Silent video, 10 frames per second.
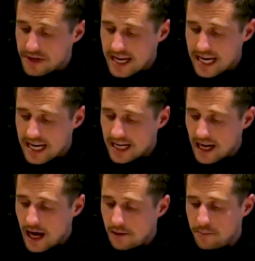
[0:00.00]

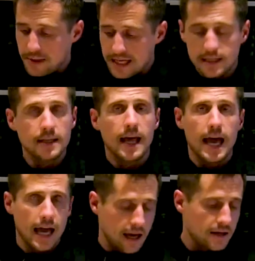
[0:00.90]
need a beaten
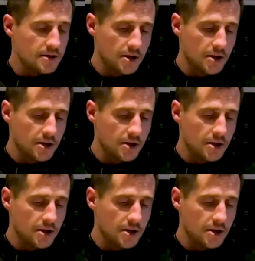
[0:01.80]
egg.